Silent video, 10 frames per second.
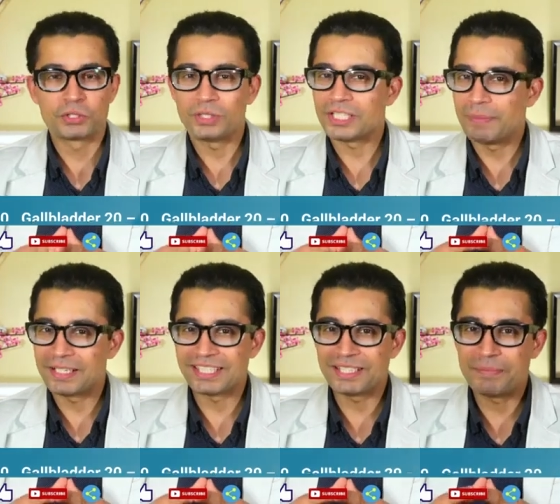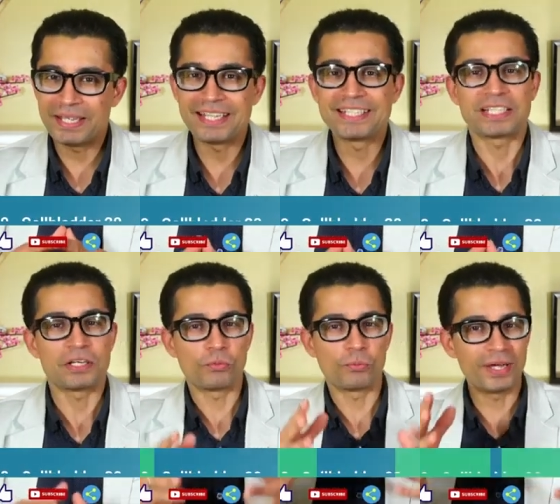So this basically means
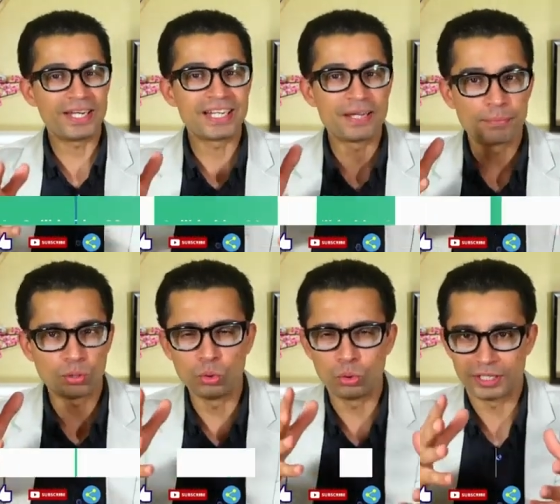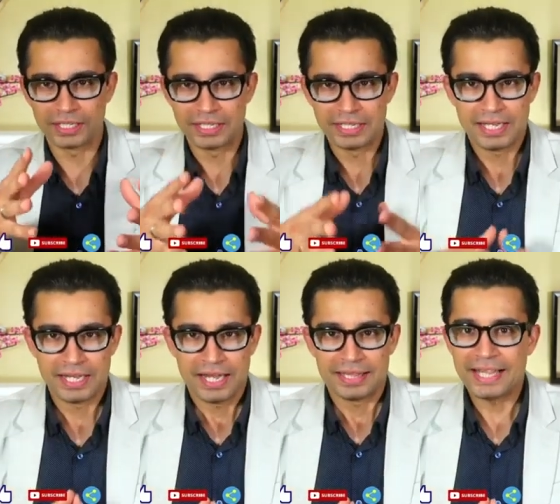wind pool.
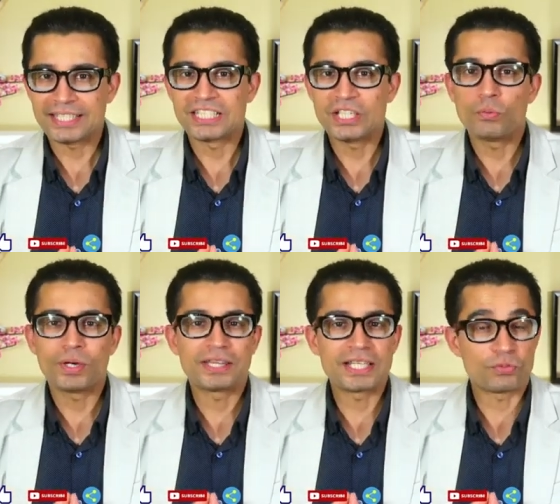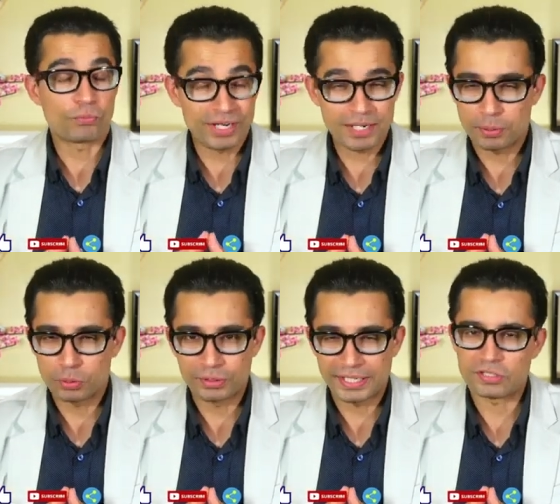Let's see what this wind
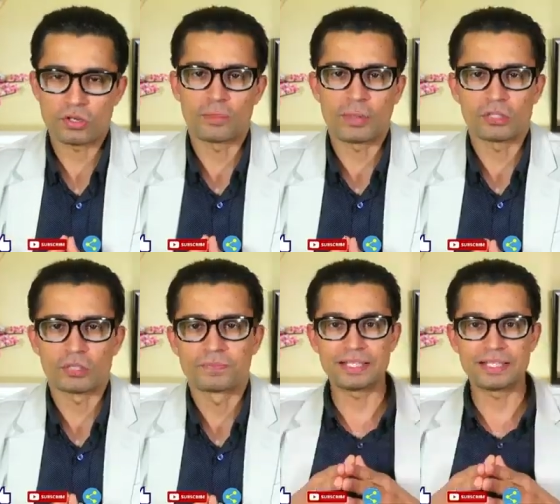pool is all about.